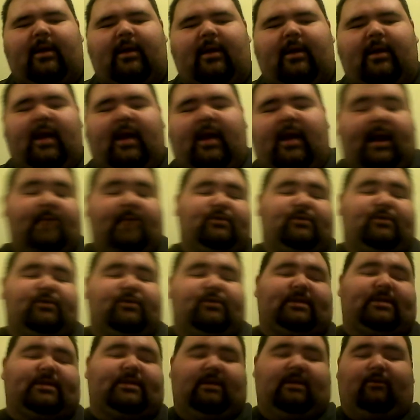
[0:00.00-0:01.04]
And he was
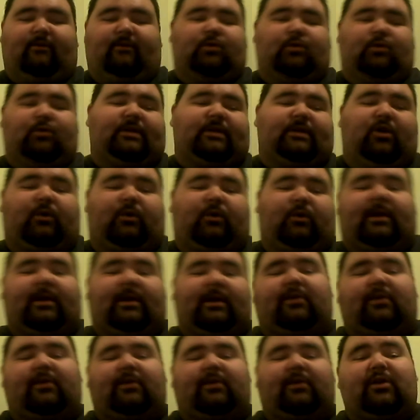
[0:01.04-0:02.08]
recently, of course, inducted
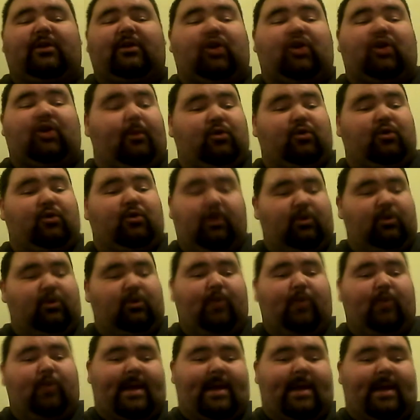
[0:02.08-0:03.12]
into the
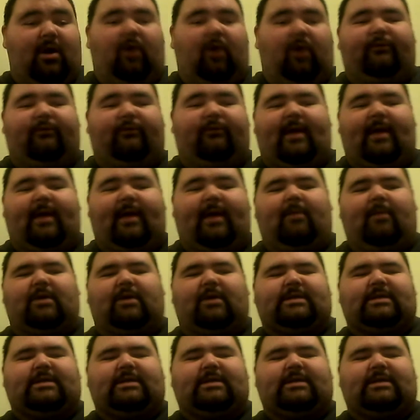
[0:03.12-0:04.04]
WWE Hall of Fame because